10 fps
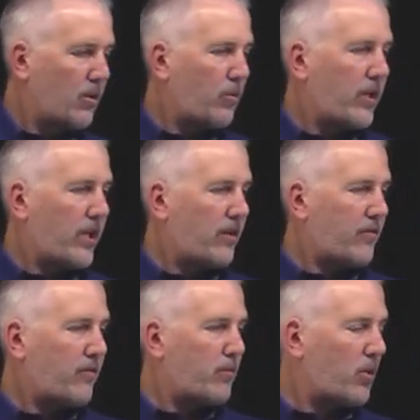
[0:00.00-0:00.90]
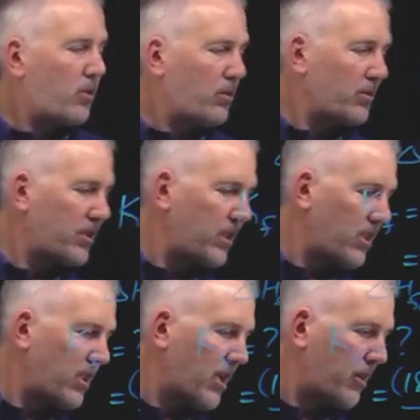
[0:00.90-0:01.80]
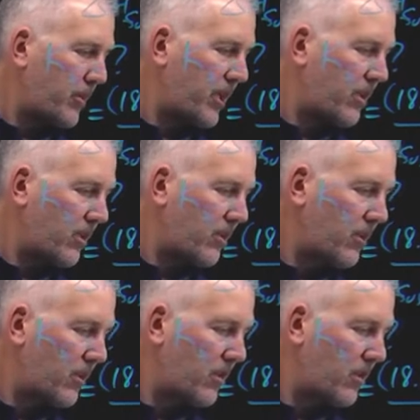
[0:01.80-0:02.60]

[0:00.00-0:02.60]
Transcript: We have a moles in the denominator.